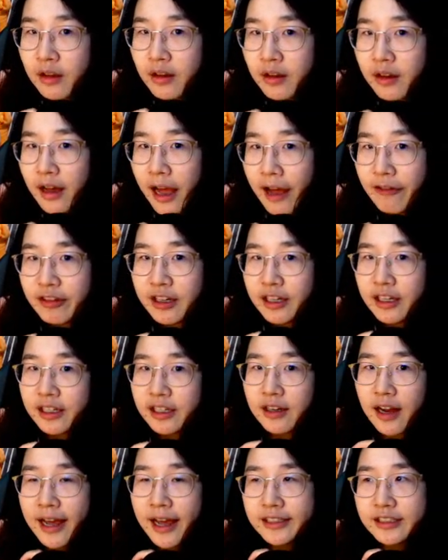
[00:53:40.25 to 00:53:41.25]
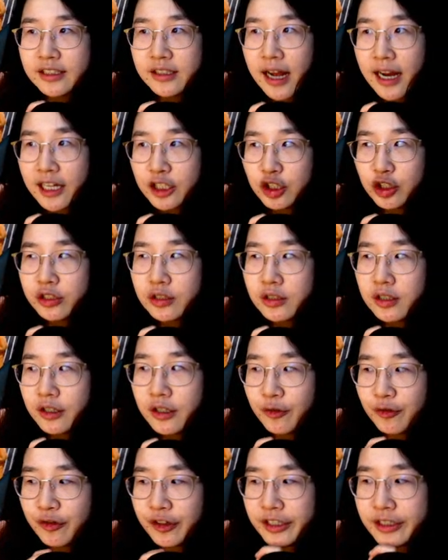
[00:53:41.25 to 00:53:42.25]
after it has touched her
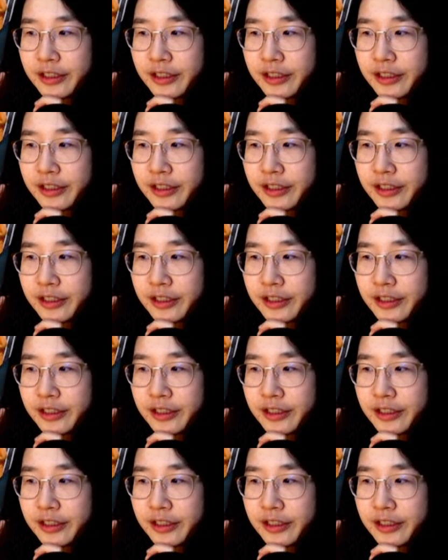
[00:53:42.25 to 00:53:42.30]
face.